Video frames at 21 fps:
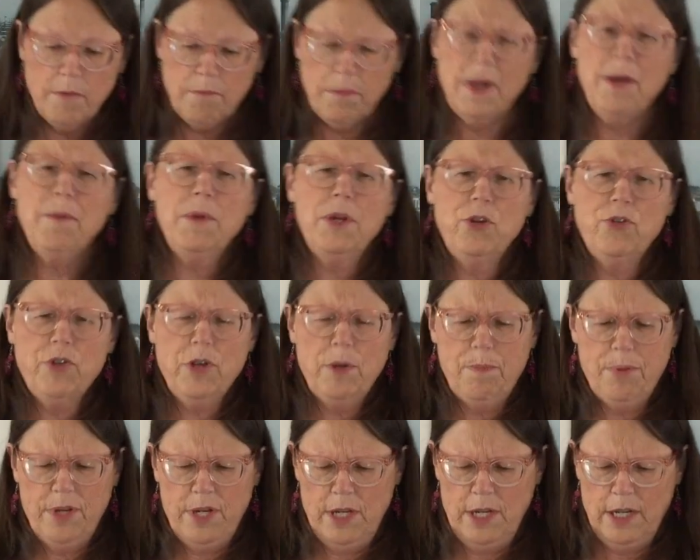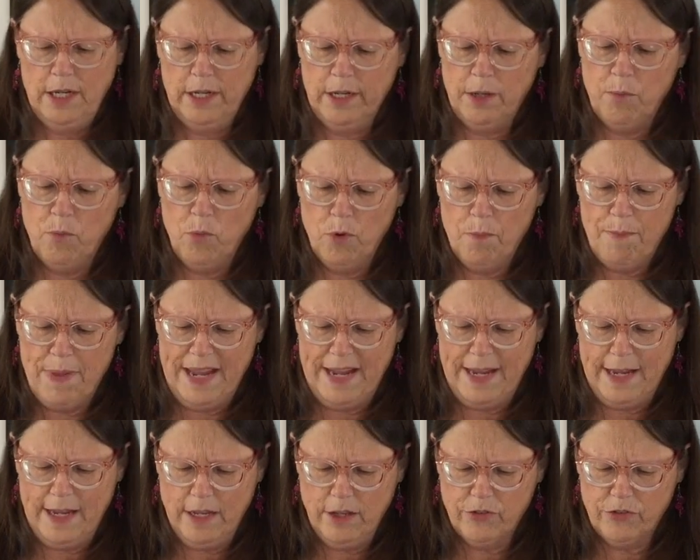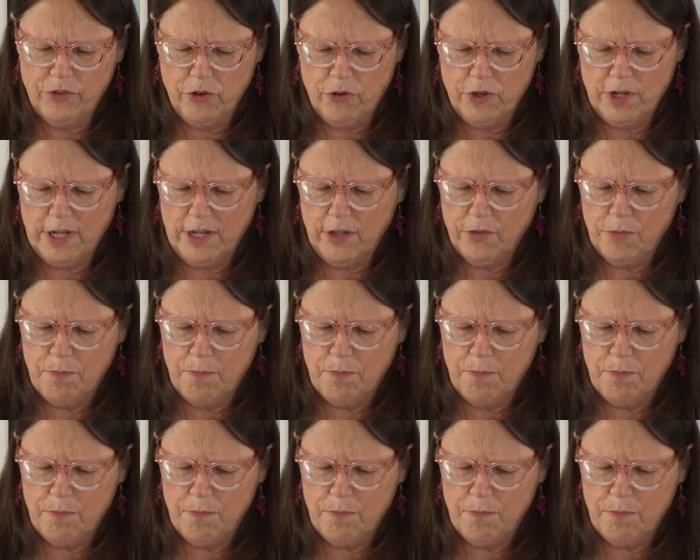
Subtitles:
But I'm going to try putting in a little more baking soda because